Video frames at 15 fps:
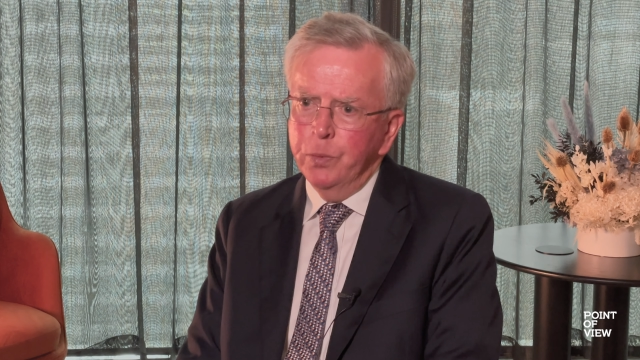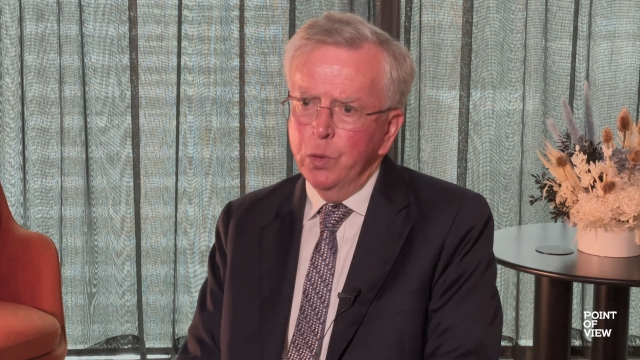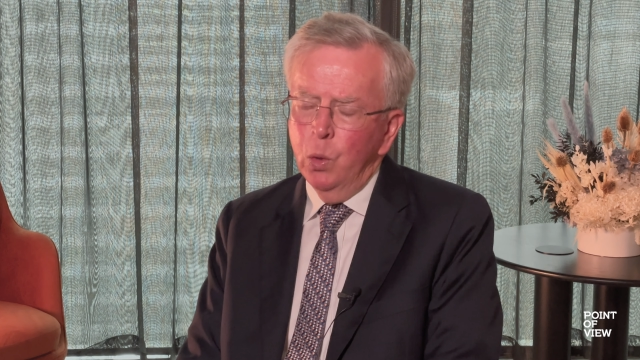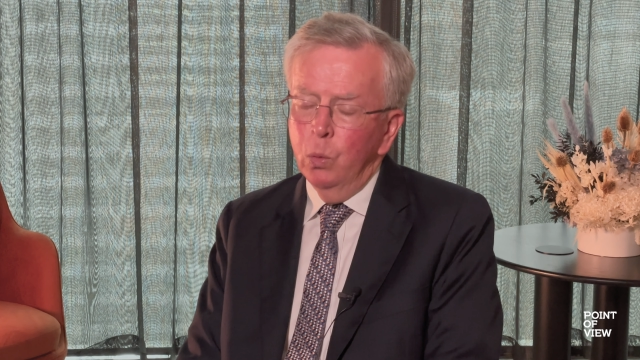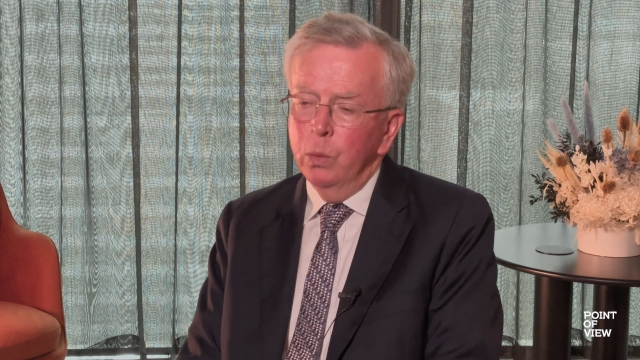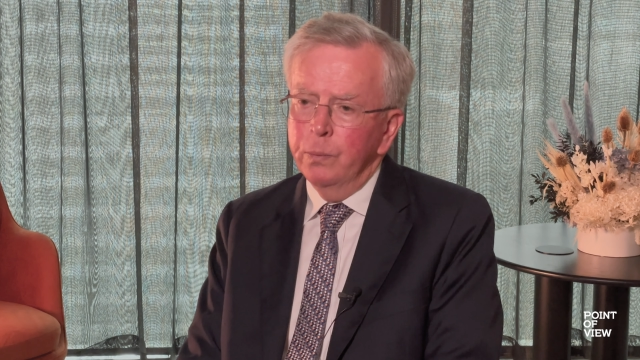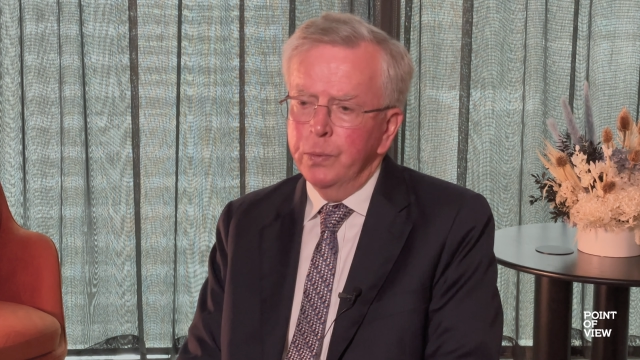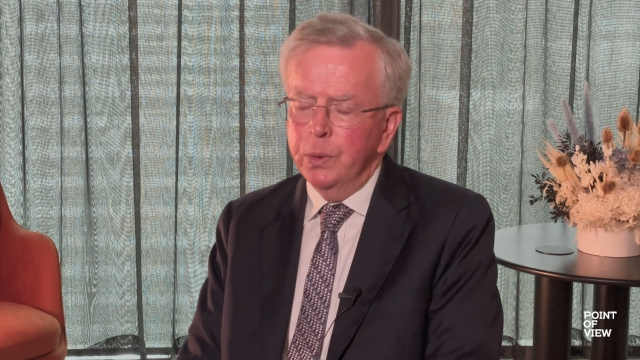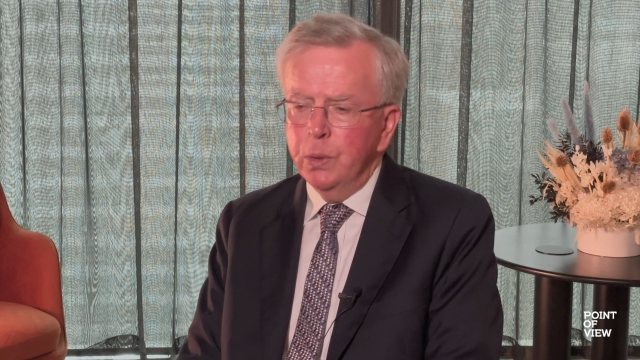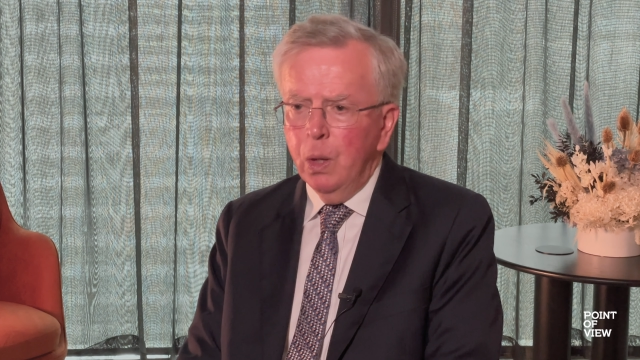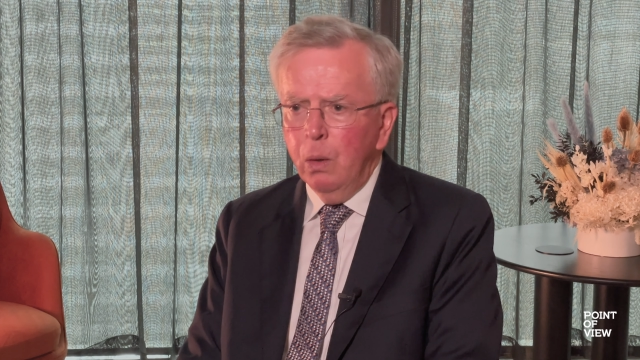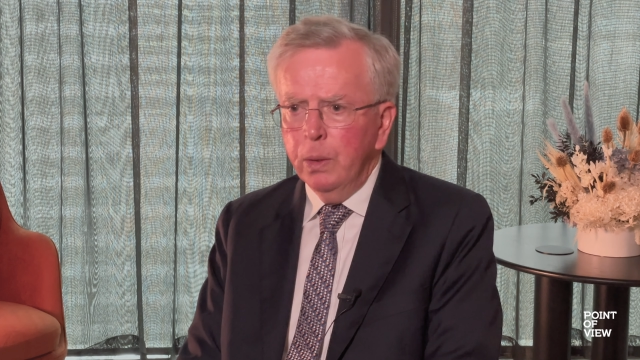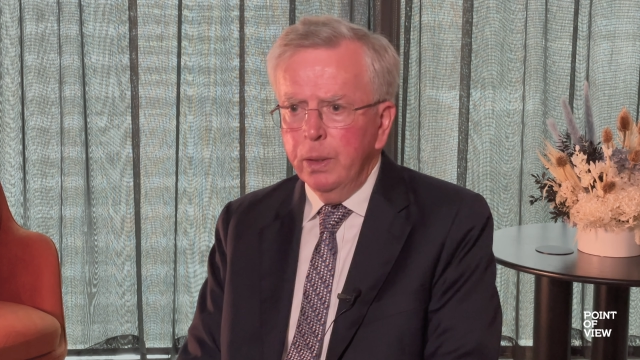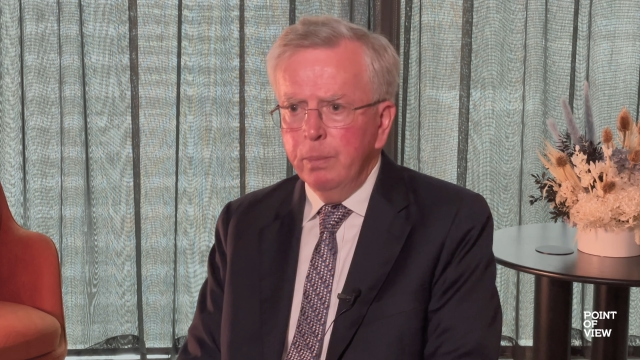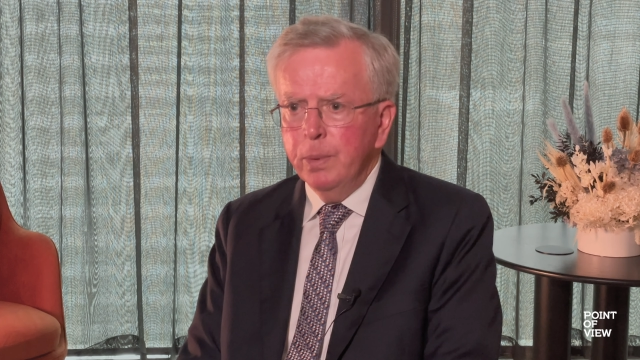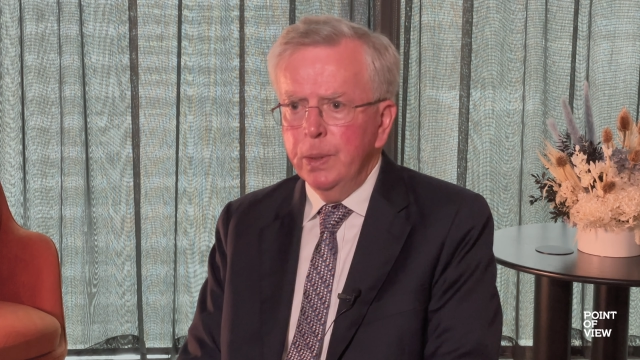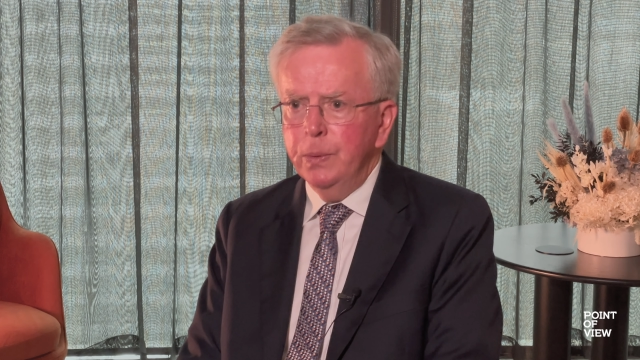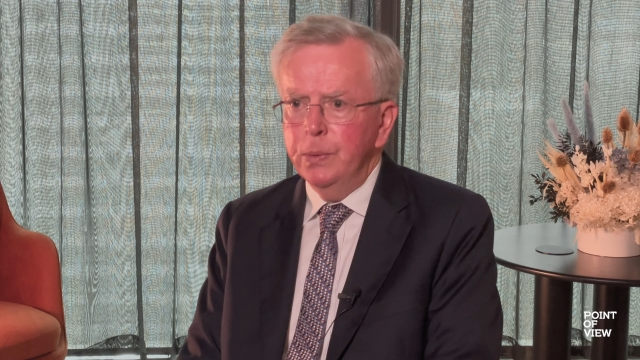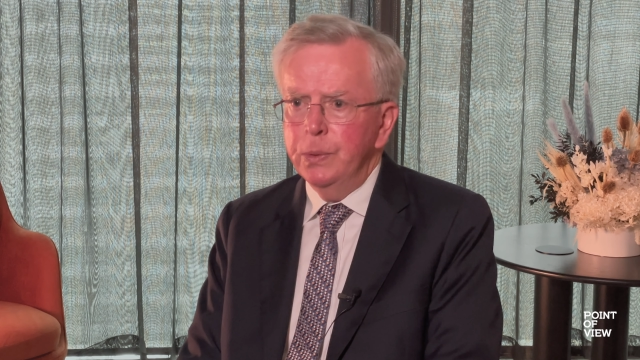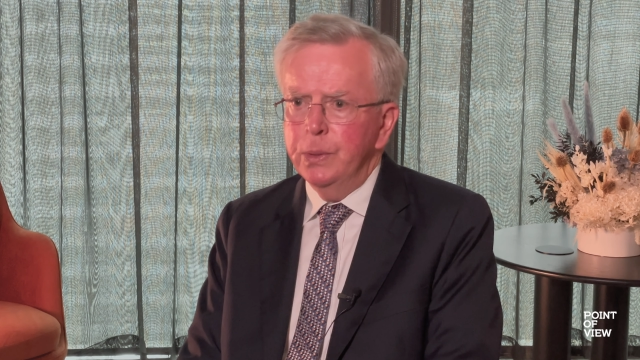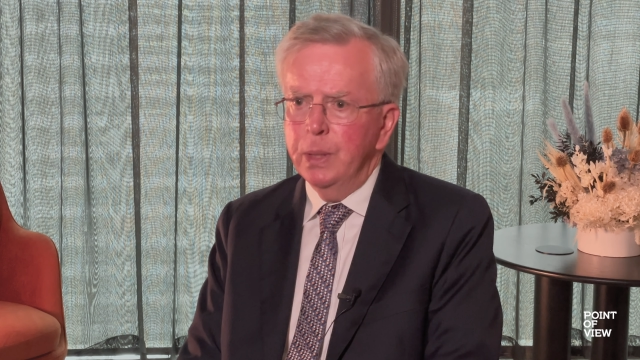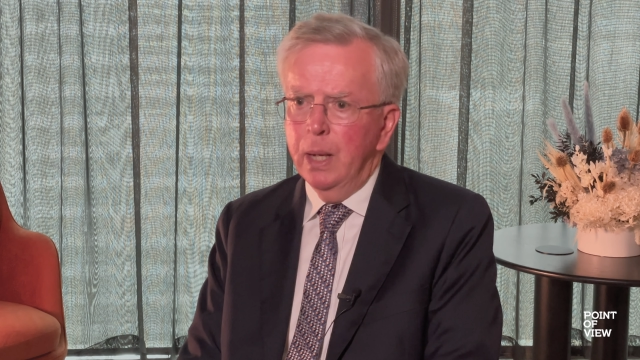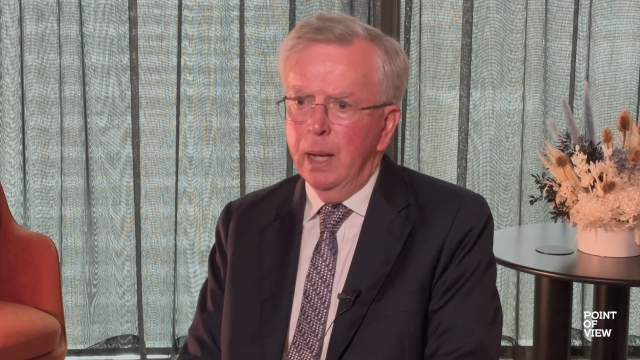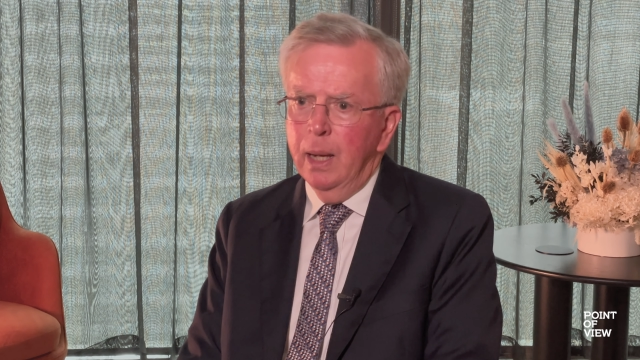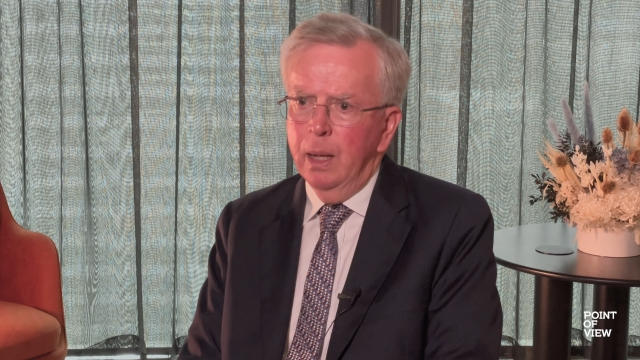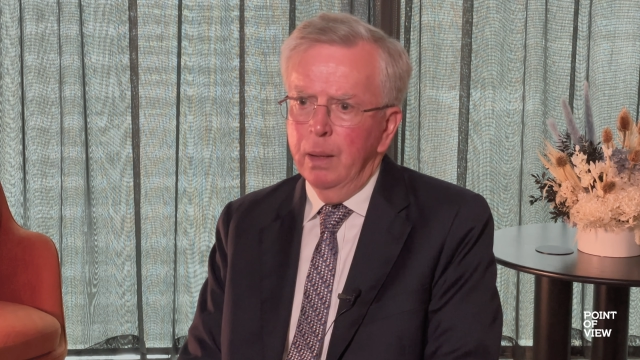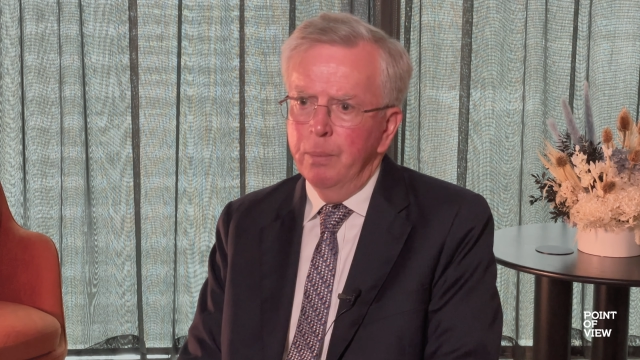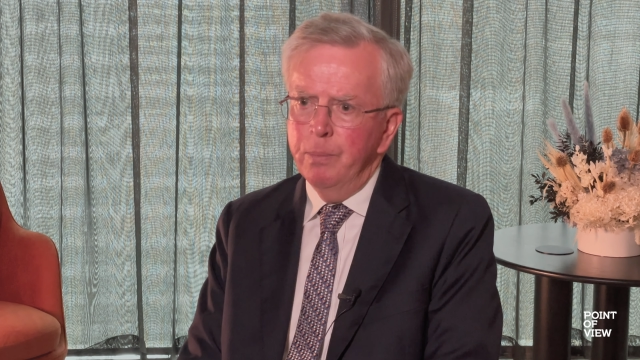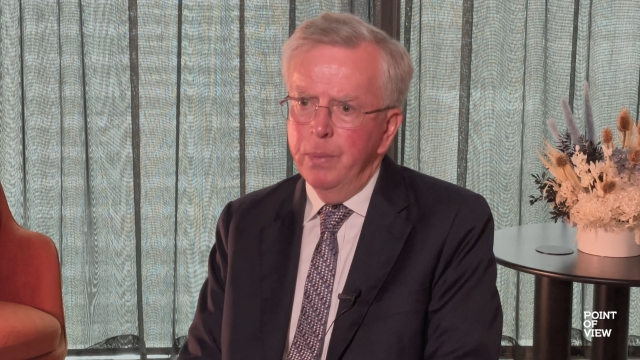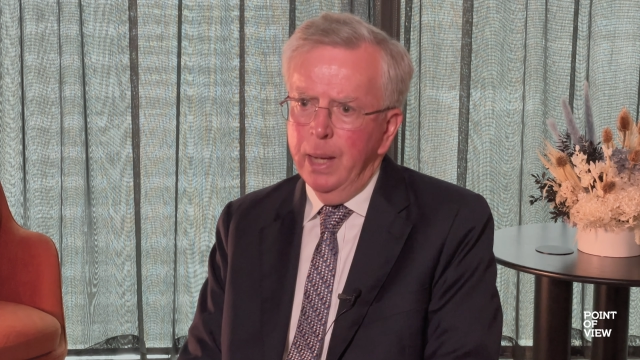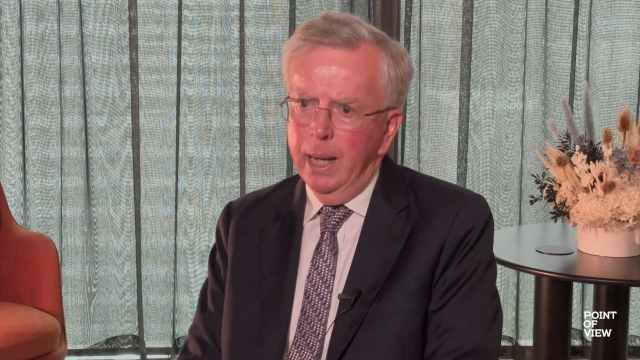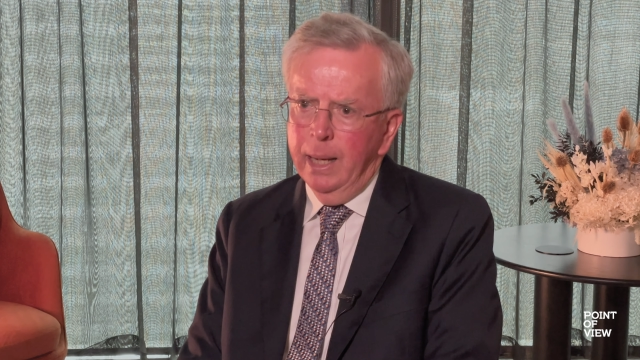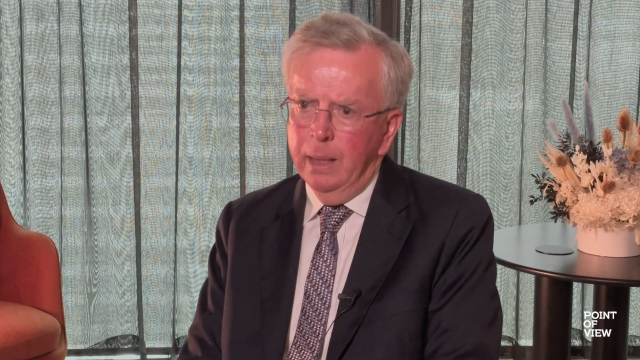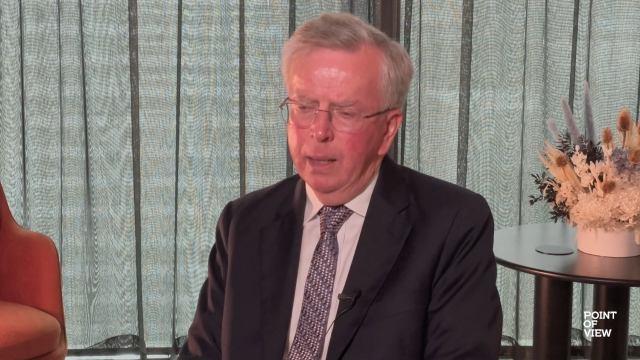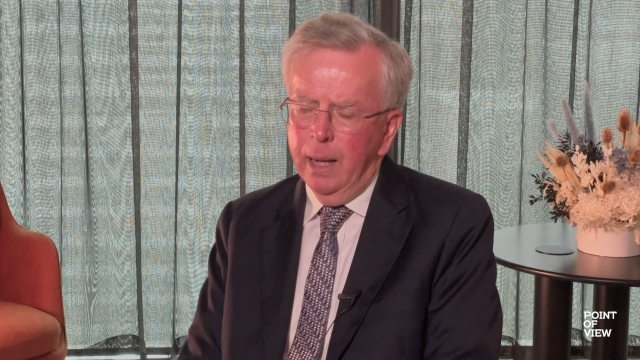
all of the documents and